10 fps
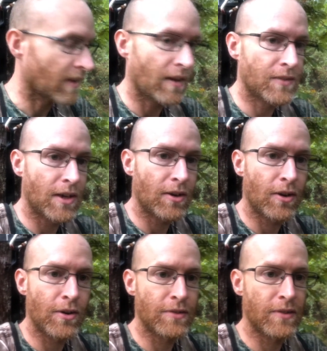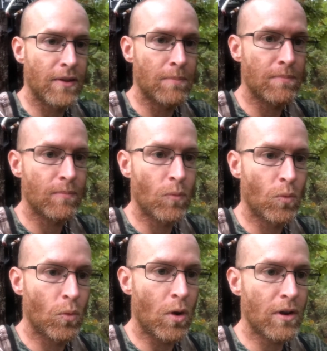I thought I heard some
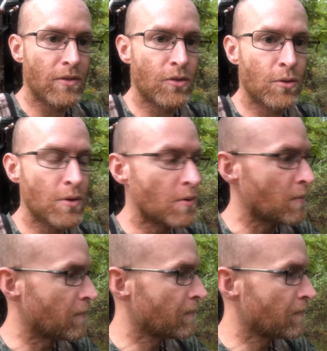walking through.